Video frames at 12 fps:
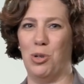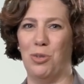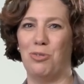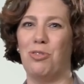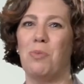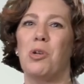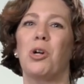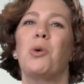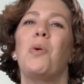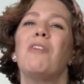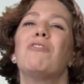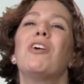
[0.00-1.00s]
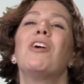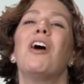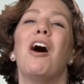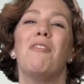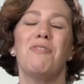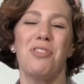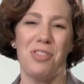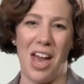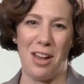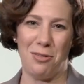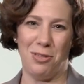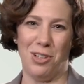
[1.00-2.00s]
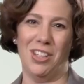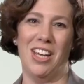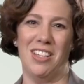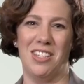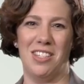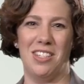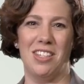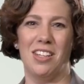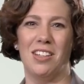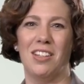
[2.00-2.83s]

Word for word: from your quiver of thankfulness.